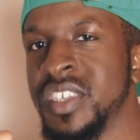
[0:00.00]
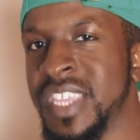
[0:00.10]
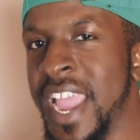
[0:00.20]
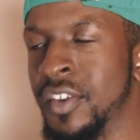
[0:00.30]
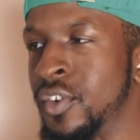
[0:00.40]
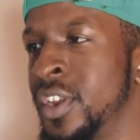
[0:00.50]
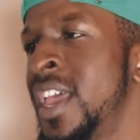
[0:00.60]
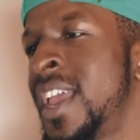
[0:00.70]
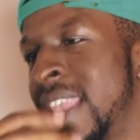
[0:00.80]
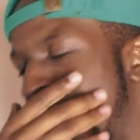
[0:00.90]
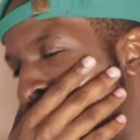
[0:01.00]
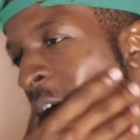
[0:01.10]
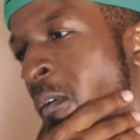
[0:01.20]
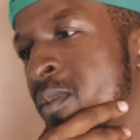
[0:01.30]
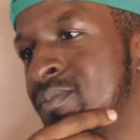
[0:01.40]
standard.
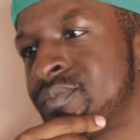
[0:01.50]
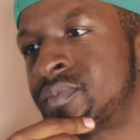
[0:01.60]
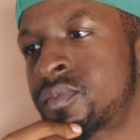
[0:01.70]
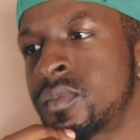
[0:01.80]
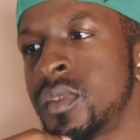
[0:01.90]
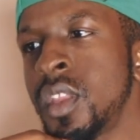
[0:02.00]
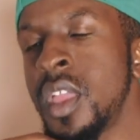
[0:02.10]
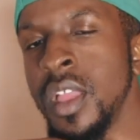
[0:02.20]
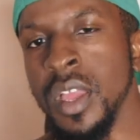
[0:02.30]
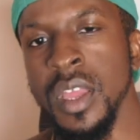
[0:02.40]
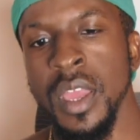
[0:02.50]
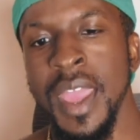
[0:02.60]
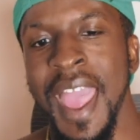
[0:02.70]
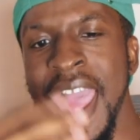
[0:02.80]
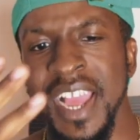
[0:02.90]
Now,
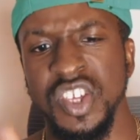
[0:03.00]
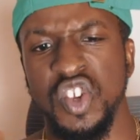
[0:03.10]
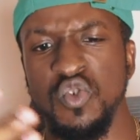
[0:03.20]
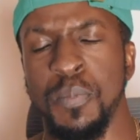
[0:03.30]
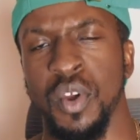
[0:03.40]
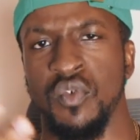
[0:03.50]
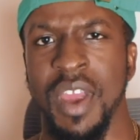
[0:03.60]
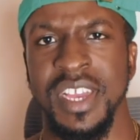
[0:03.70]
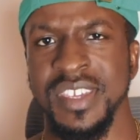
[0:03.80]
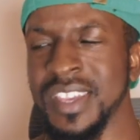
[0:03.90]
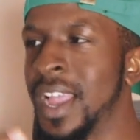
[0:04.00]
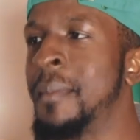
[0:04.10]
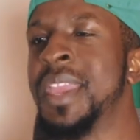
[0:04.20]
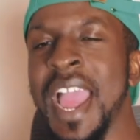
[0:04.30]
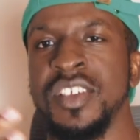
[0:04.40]
as you progress, I
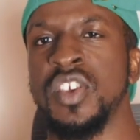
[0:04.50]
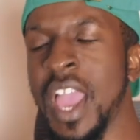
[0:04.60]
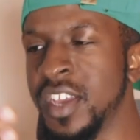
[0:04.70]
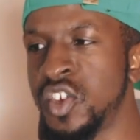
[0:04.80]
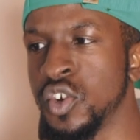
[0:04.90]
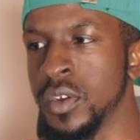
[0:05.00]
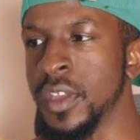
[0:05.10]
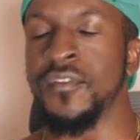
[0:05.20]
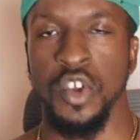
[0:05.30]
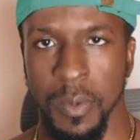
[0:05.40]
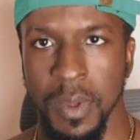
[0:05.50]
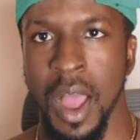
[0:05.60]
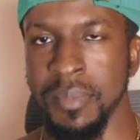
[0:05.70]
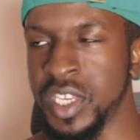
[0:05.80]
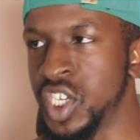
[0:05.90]
mean, if you're in a
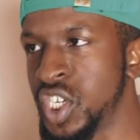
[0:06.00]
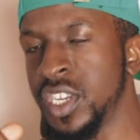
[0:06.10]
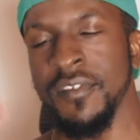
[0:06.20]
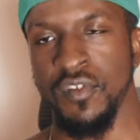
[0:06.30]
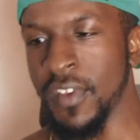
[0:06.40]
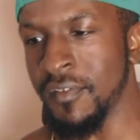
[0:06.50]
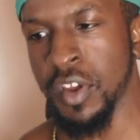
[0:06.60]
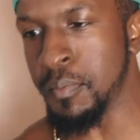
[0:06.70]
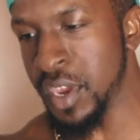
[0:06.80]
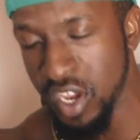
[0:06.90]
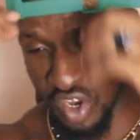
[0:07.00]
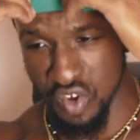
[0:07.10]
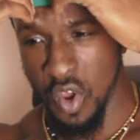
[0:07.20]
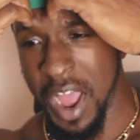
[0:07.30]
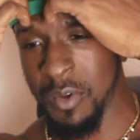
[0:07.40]
competition, if you've ever competed, you
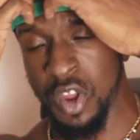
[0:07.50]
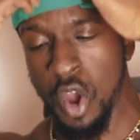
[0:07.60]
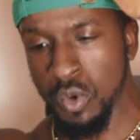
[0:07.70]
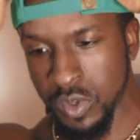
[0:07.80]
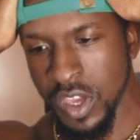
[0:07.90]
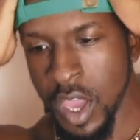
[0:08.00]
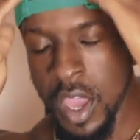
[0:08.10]
know how it goes.